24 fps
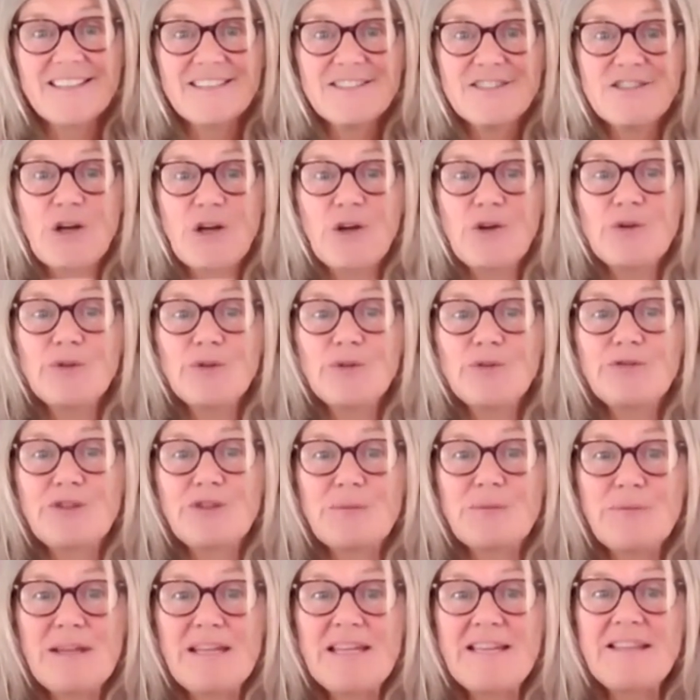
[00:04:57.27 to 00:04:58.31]
So for
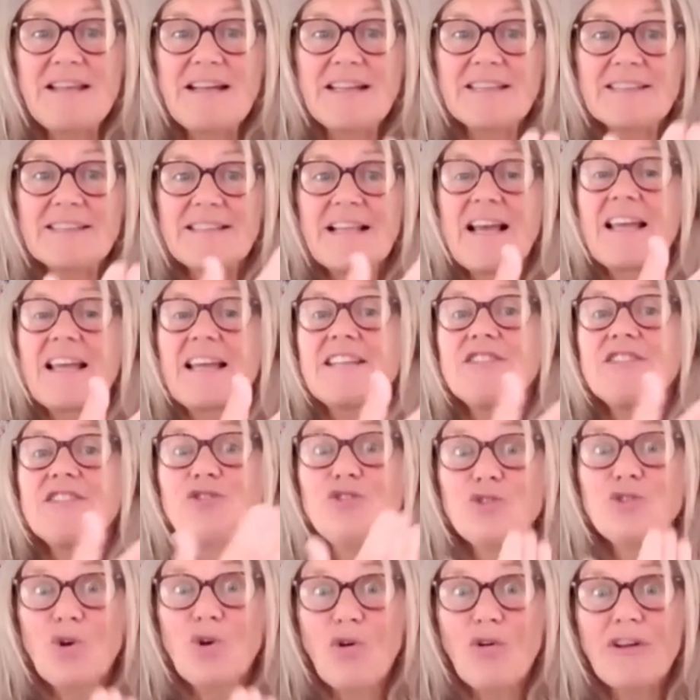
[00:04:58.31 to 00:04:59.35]
me, that's
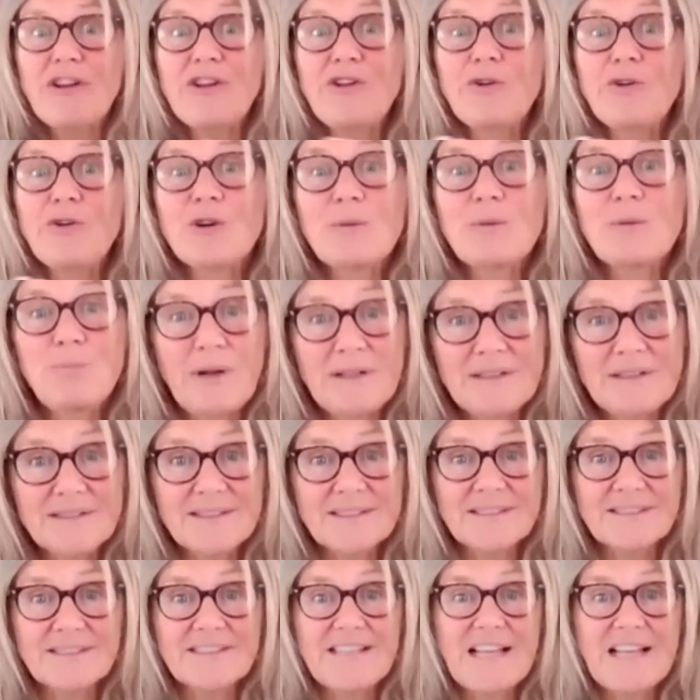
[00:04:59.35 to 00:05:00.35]
enjoy your abundance.